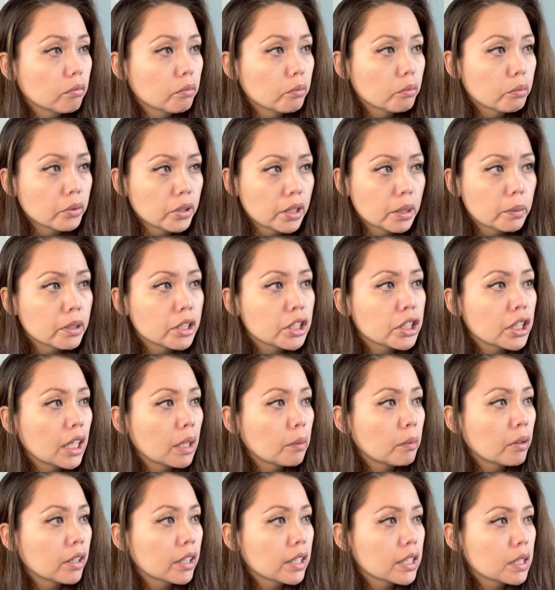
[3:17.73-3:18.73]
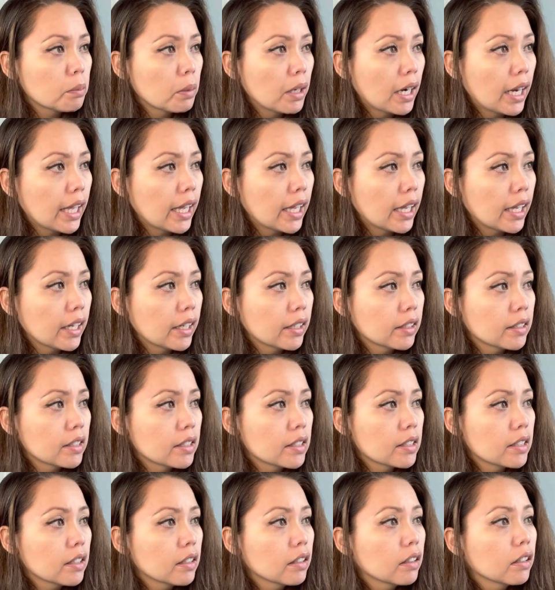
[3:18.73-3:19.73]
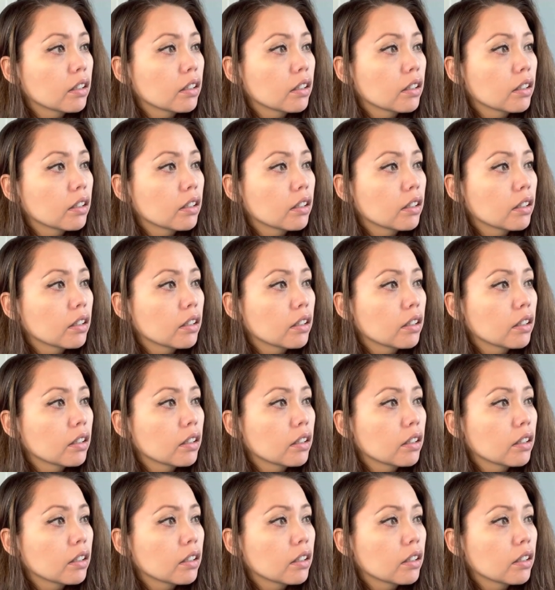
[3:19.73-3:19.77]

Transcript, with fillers: pretty much came out as planned.